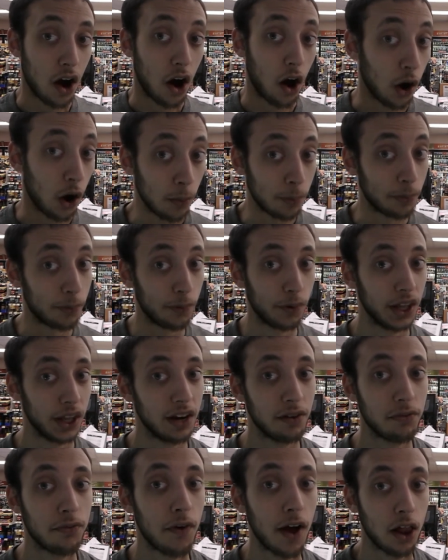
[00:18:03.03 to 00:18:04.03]

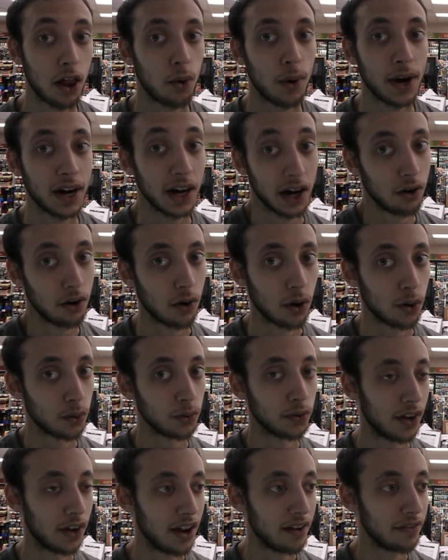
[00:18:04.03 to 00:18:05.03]
hopefully following our
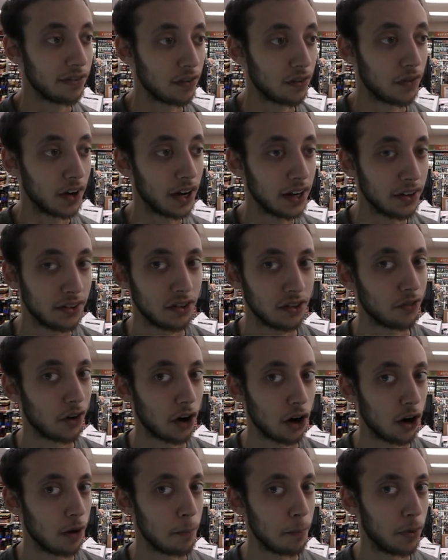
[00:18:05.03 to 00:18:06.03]
own life advice if
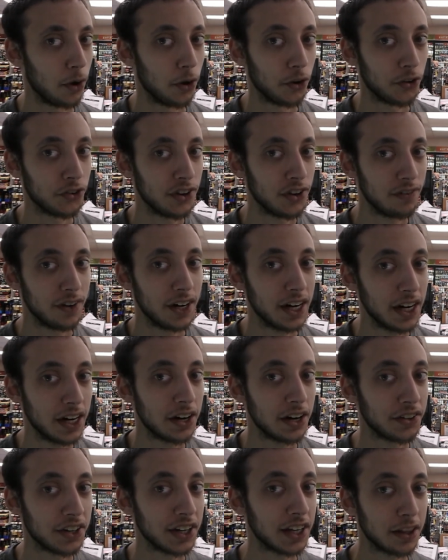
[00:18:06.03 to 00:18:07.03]
our
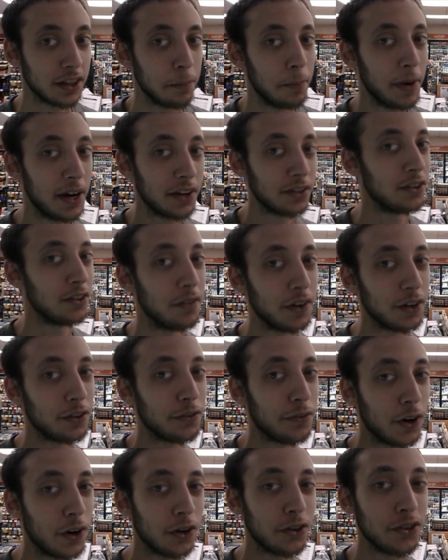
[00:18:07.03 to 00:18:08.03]
impulsivity doesn't get the best of
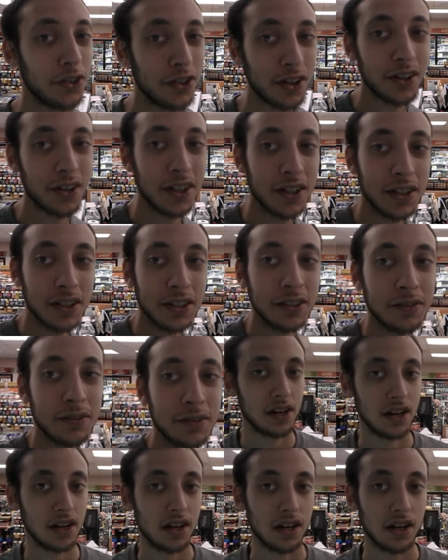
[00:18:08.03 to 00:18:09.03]
us first.
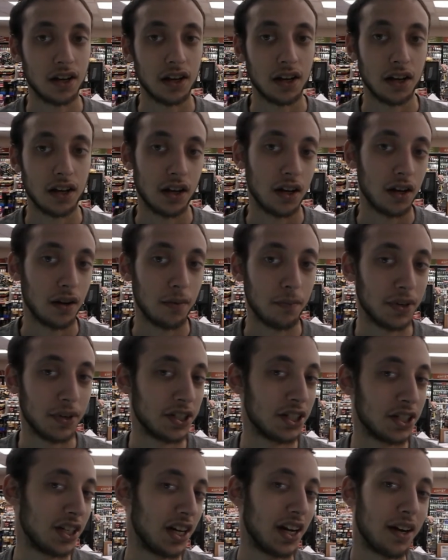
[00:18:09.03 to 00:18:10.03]

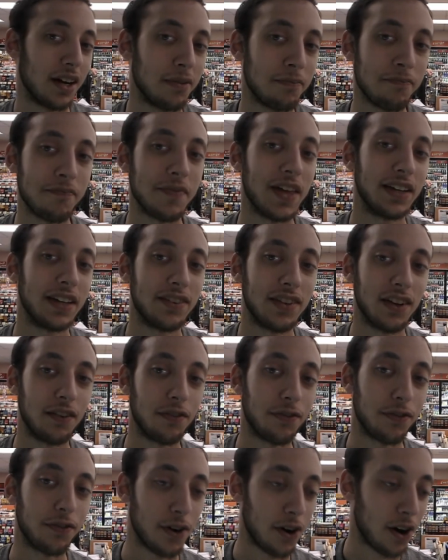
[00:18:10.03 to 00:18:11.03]
But yeah, that's it
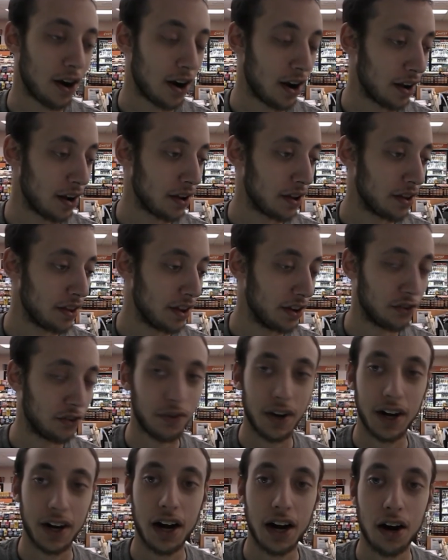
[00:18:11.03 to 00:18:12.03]
for this
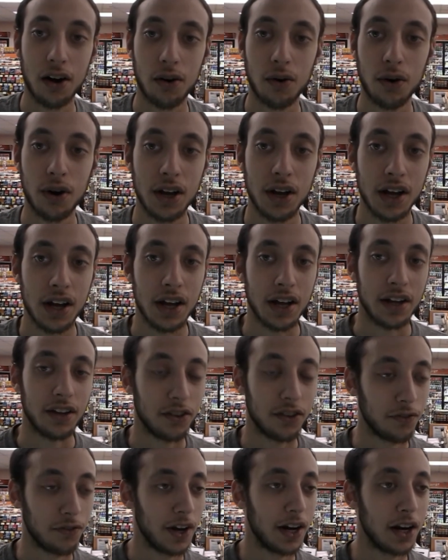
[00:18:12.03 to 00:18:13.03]
video.
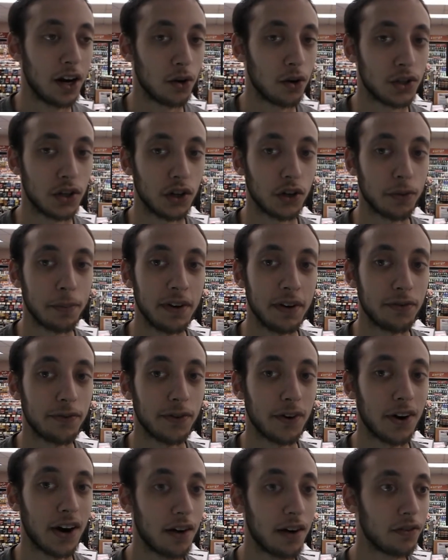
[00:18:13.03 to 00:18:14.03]
This video took me
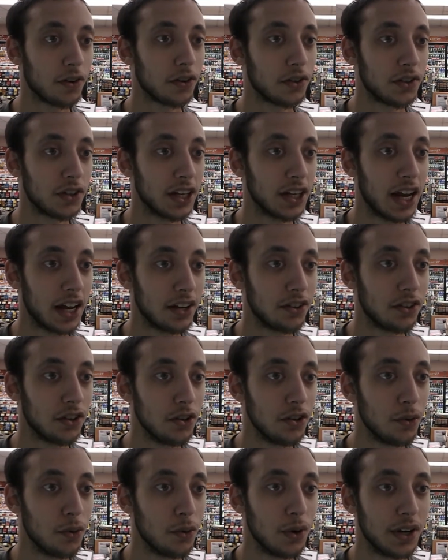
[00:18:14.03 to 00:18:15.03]
forever to get
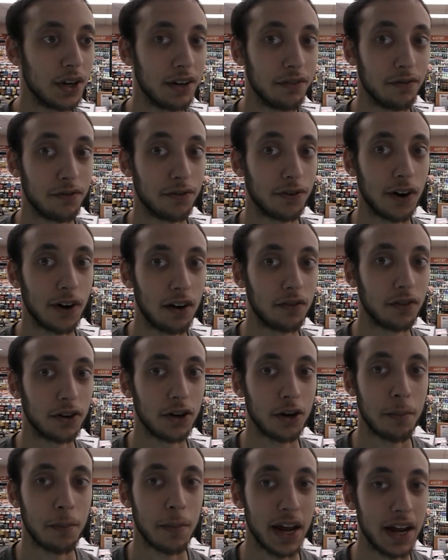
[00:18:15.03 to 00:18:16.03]
to and forever
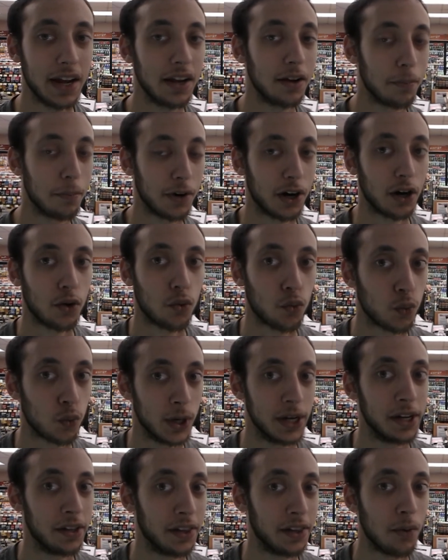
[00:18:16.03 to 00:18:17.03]
to make, but I
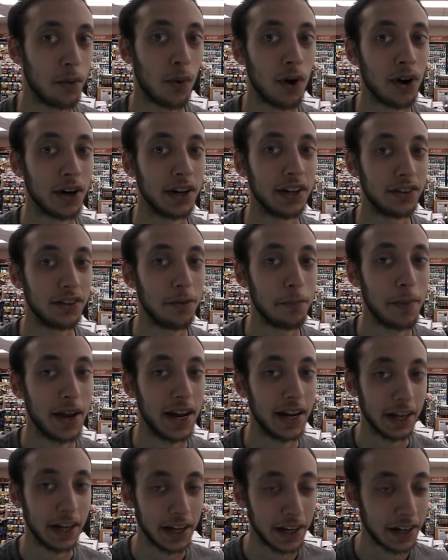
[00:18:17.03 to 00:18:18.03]
really wanted to
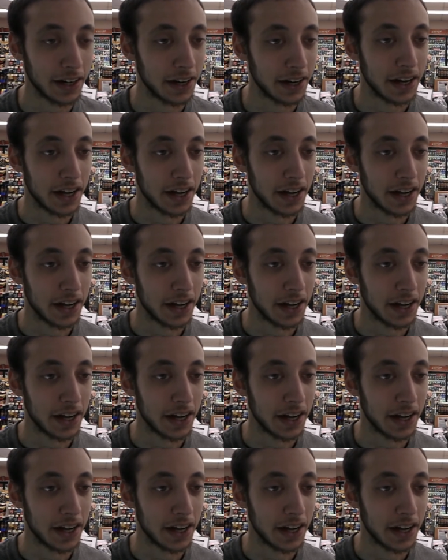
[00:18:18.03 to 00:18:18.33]
make it.